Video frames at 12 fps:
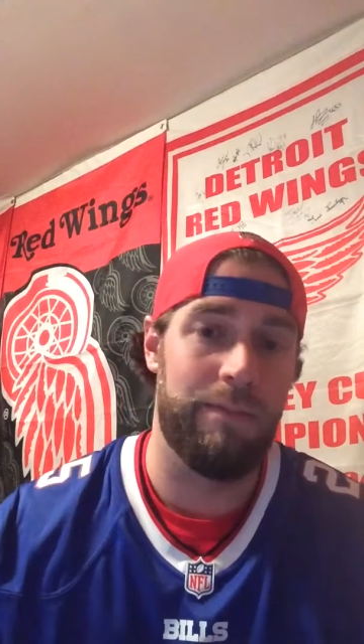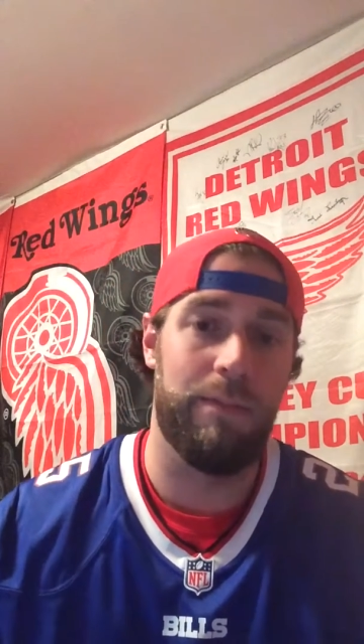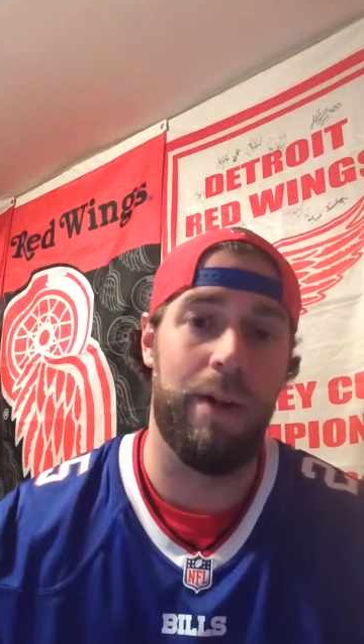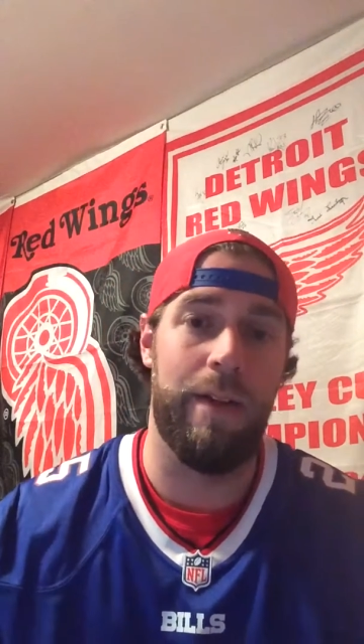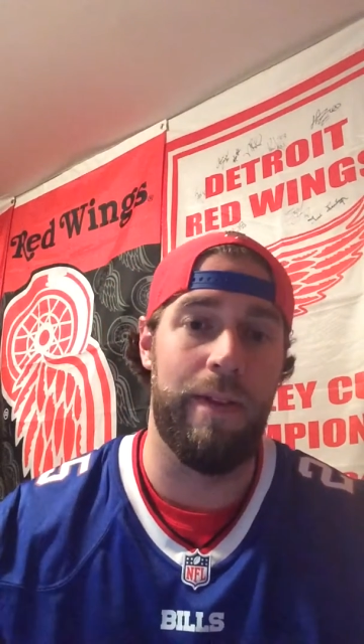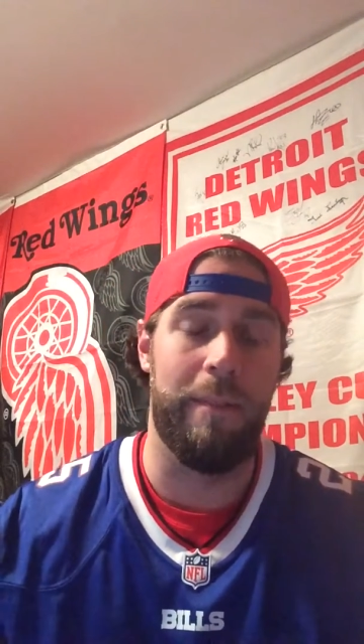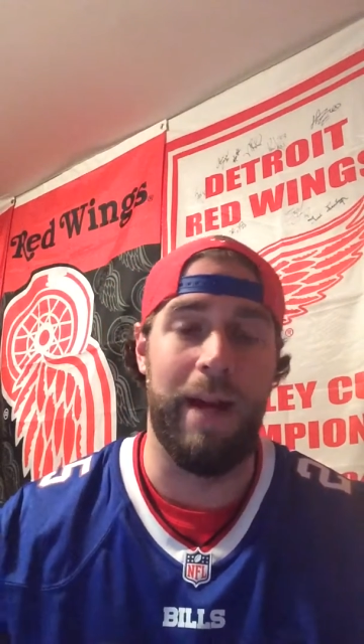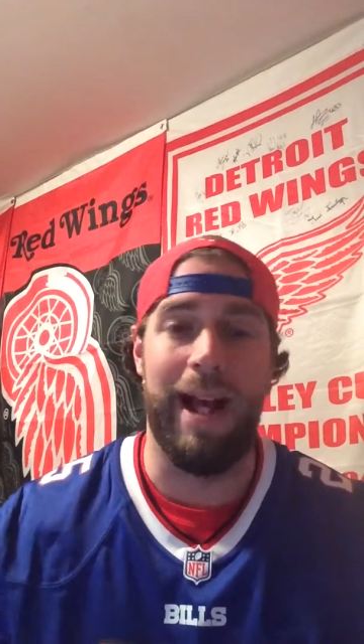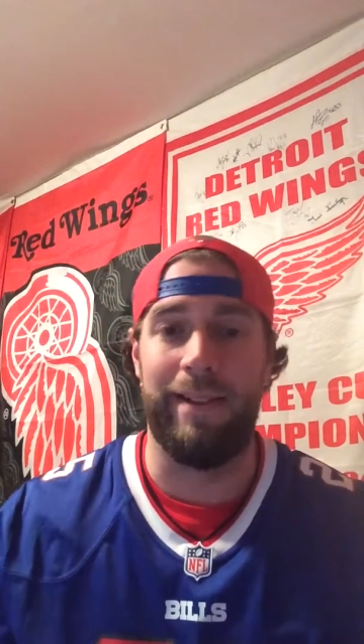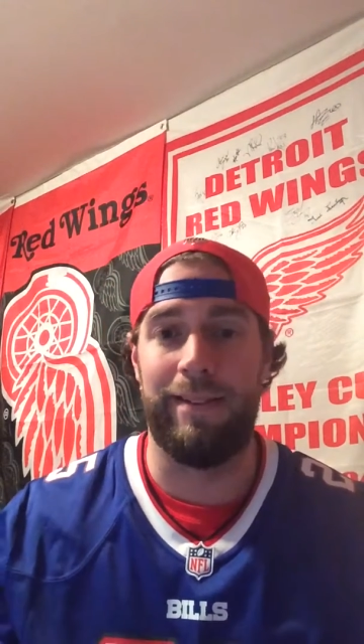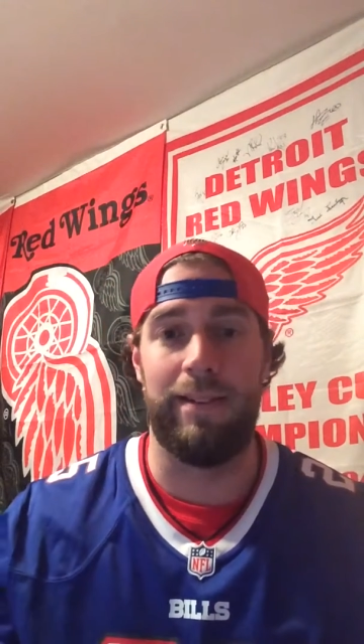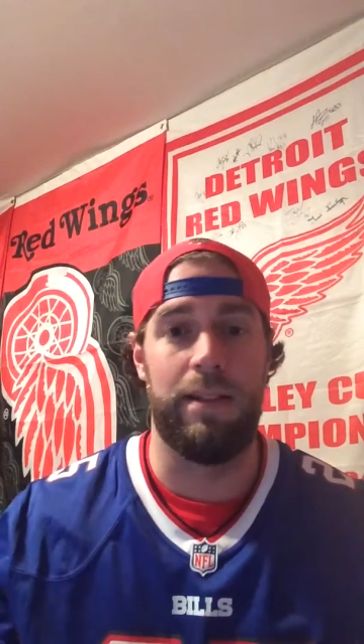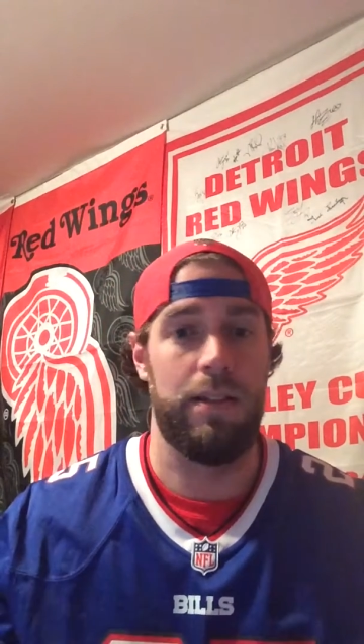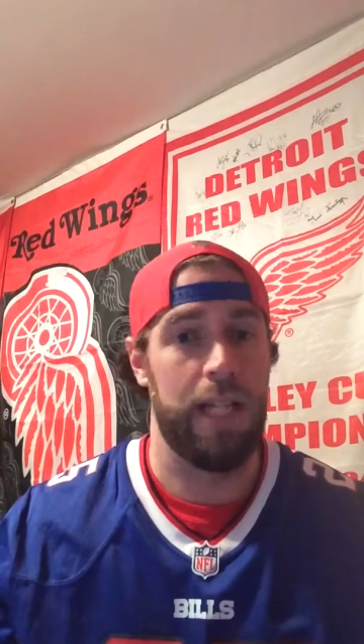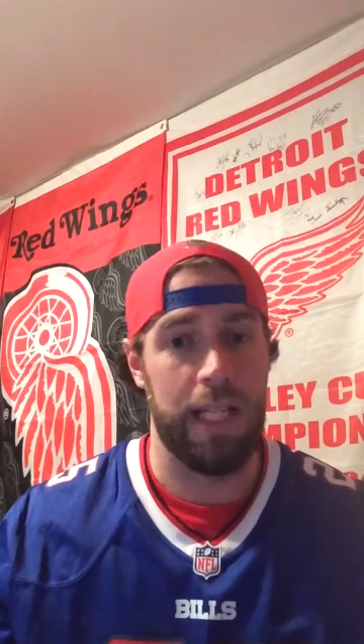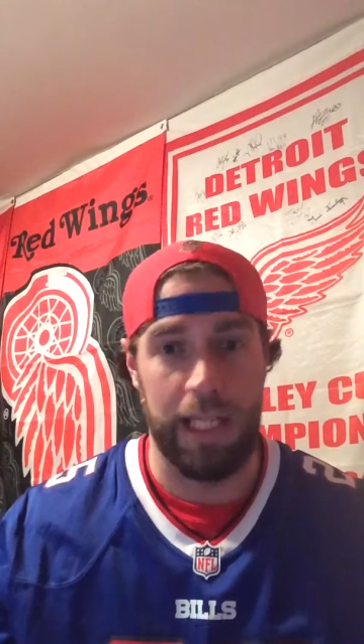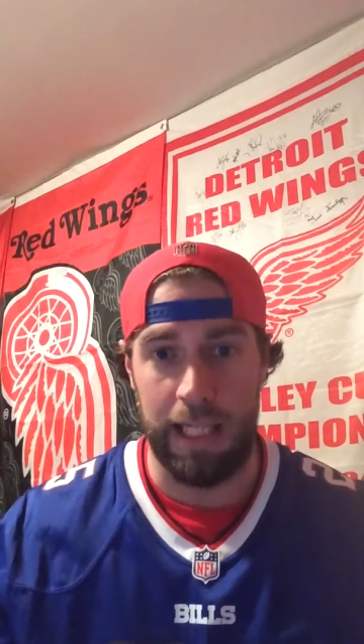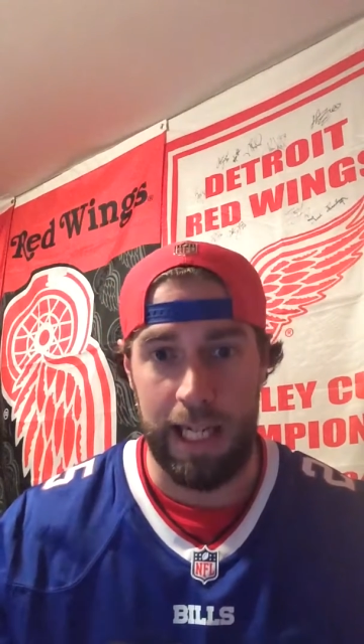one of the best
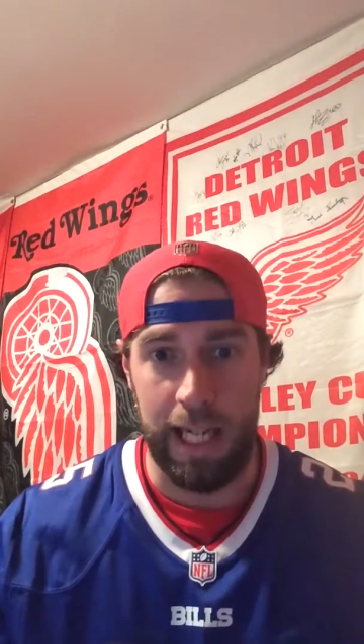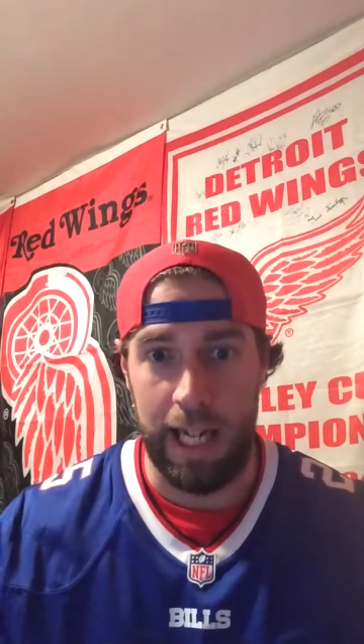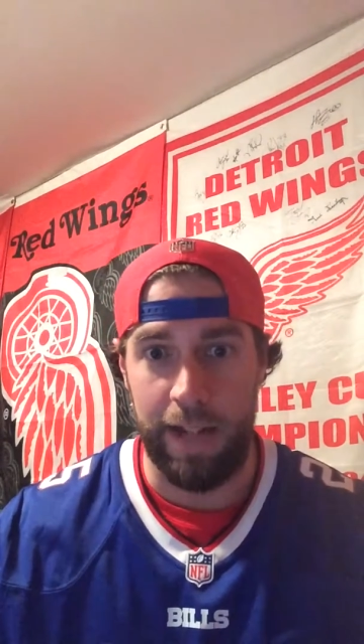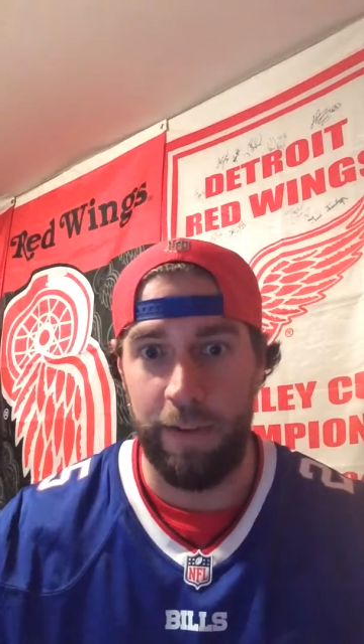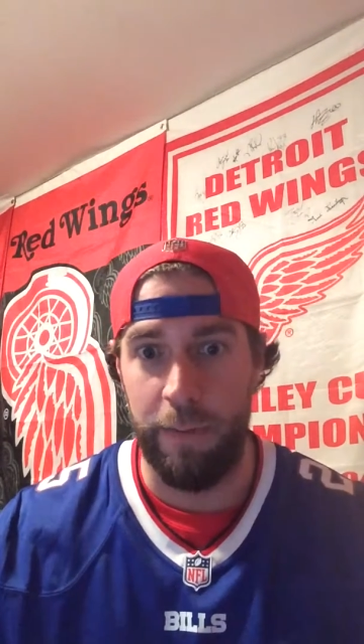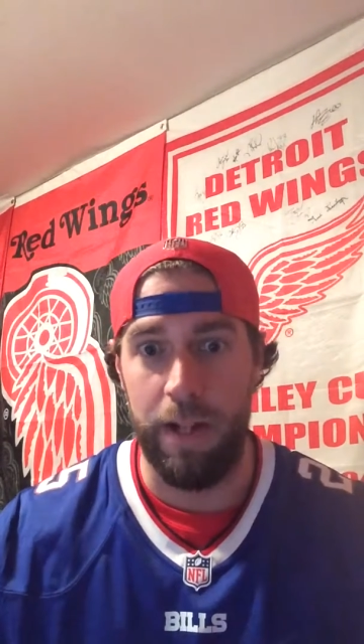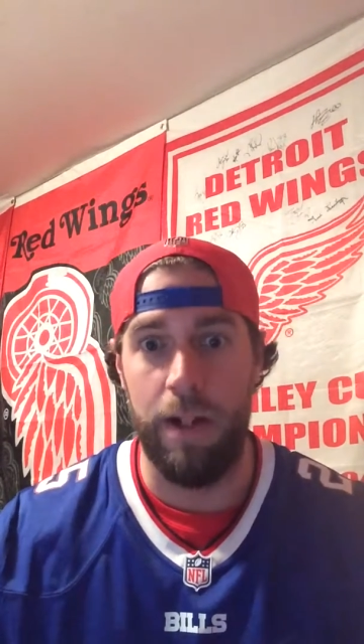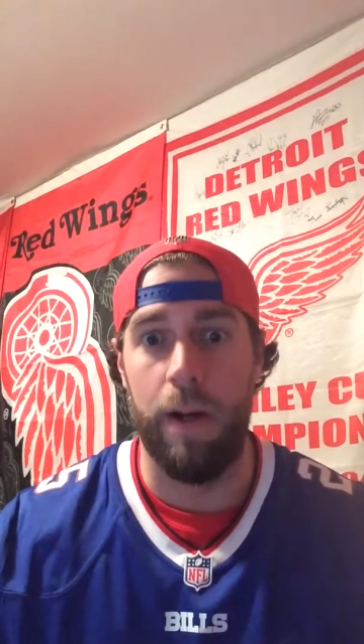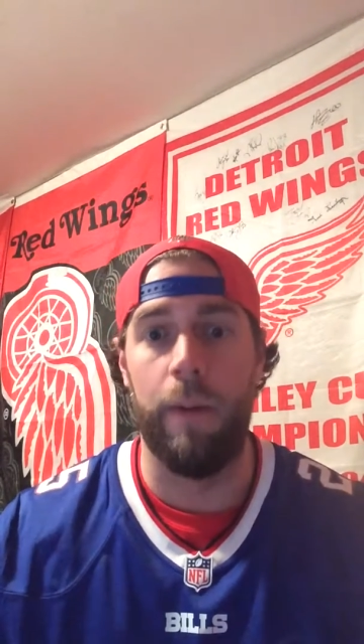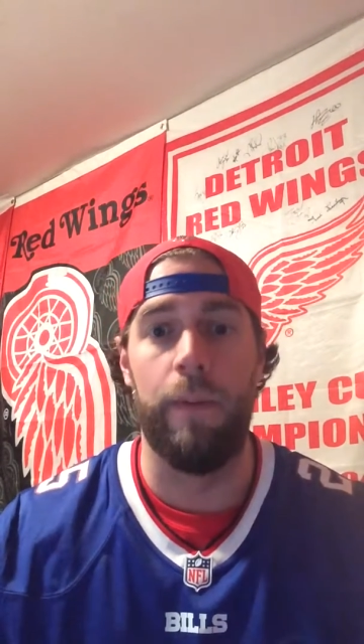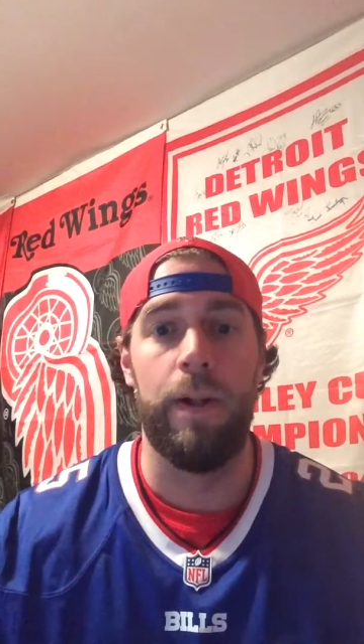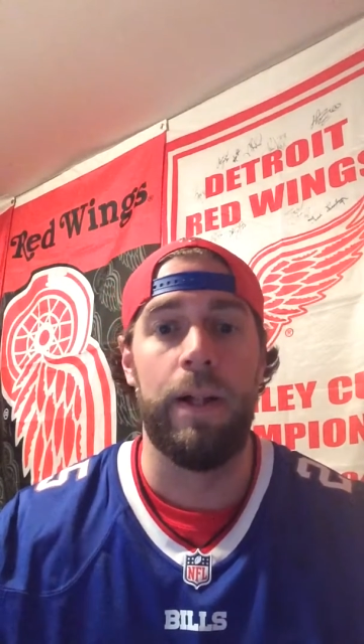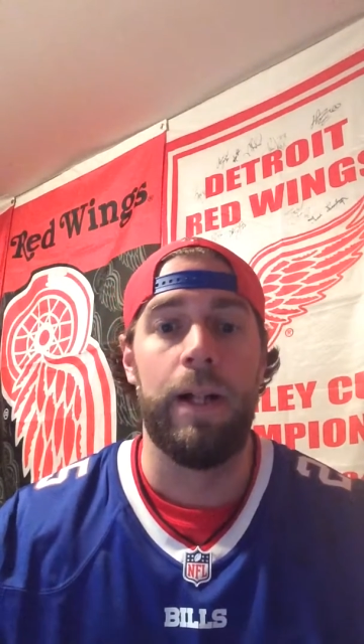in the league, as we know.